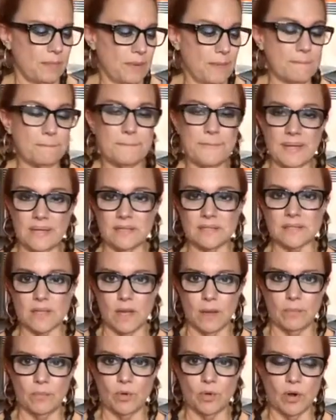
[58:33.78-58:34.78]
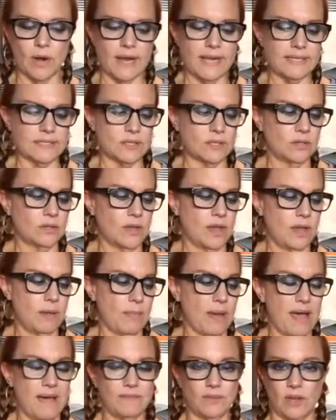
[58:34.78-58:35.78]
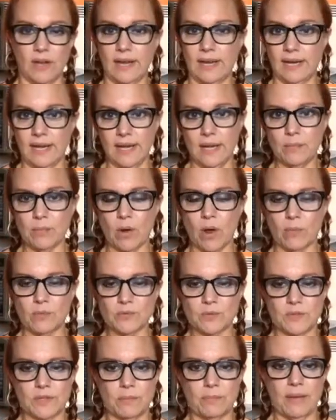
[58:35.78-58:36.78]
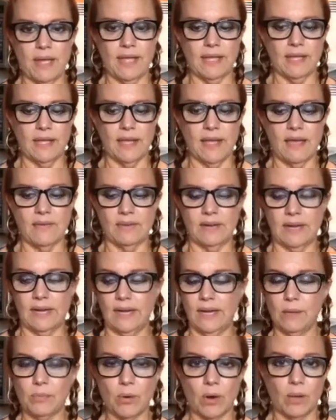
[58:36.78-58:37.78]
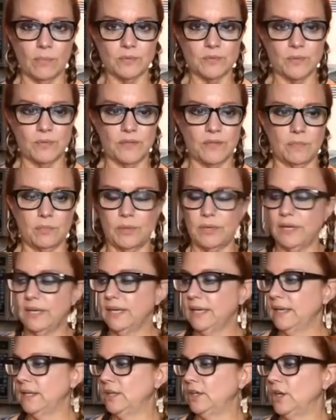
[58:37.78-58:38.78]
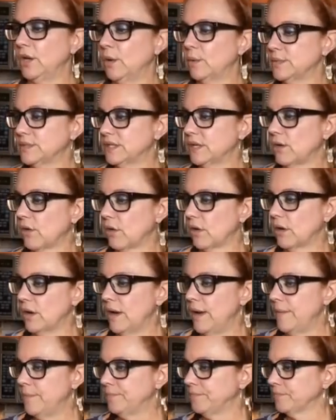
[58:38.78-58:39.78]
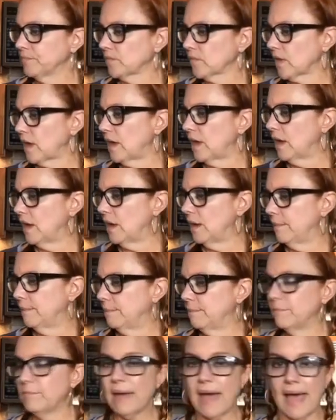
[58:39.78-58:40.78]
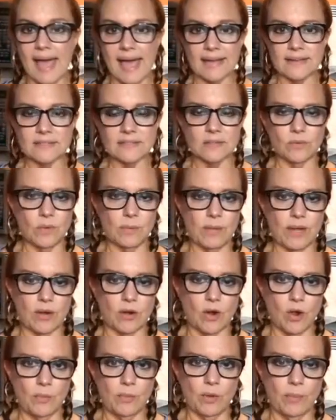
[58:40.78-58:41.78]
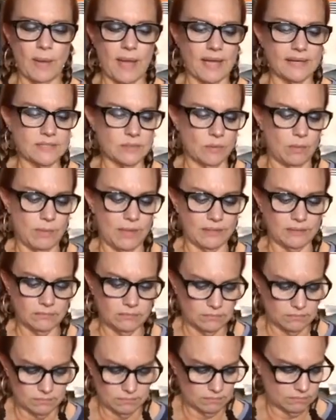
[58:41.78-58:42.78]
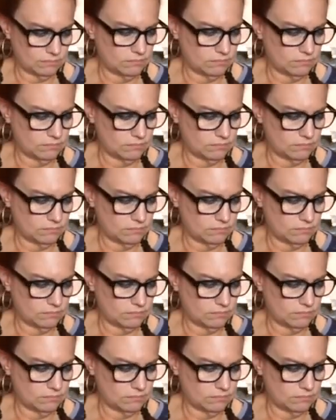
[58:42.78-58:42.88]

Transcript: Um, it bakes up great. Um, I have not had any problems with it baking. I haven't had any problems with it putting it in. You know, it was in our um, packs that we made, our oatmeal packs that we made